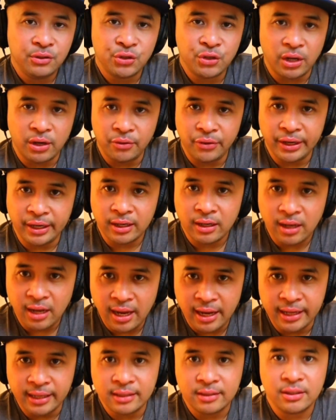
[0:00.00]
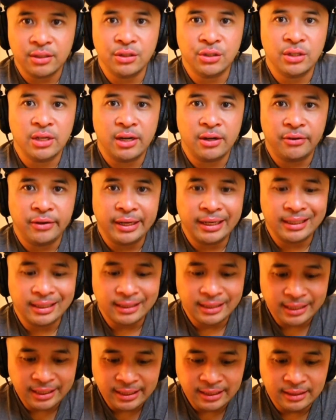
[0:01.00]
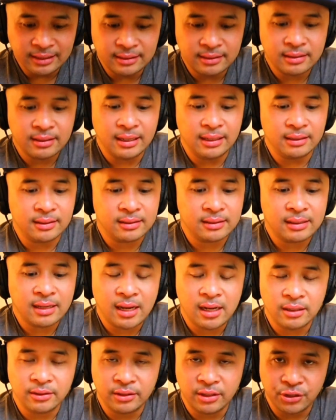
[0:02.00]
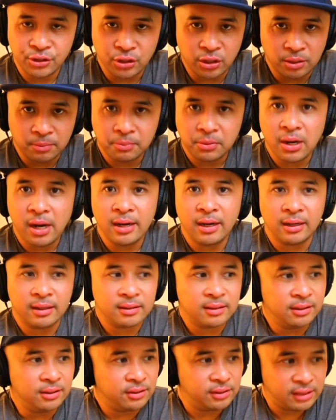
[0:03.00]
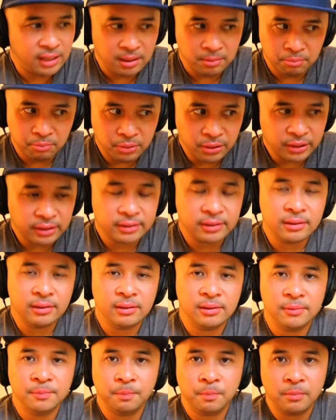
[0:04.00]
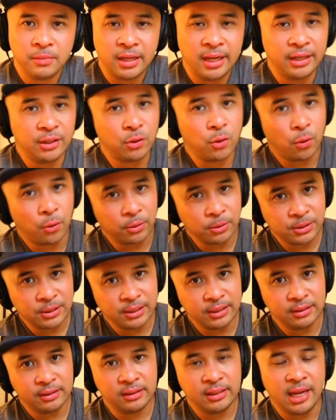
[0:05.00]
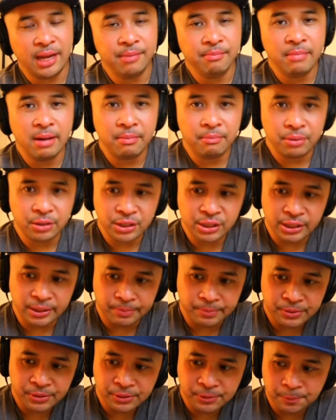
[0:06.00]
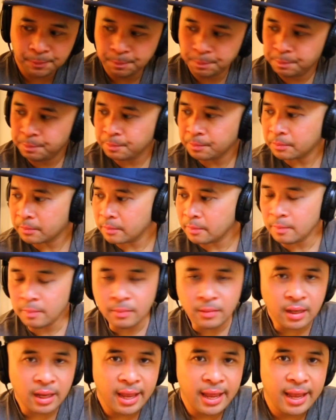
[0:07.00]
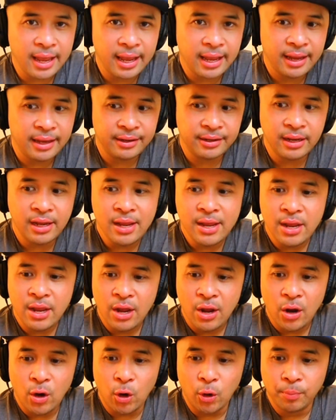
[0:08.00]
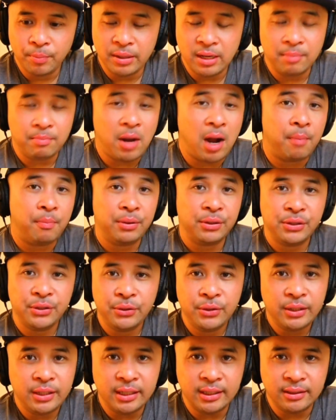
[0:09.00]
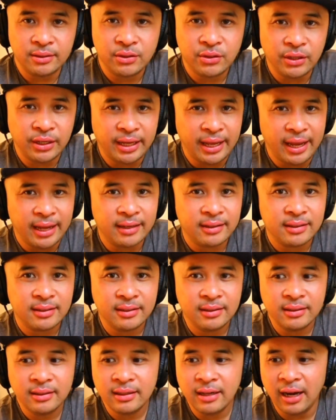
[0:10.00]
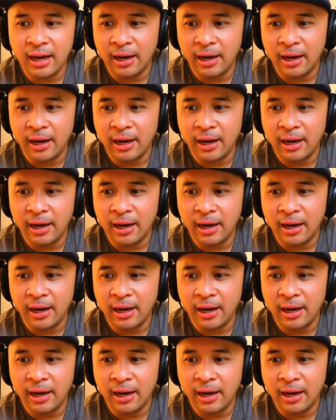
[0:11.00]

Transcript: generate clients and generate leads and sell digital products and sell books and courses and memberships and open up opportunities to get,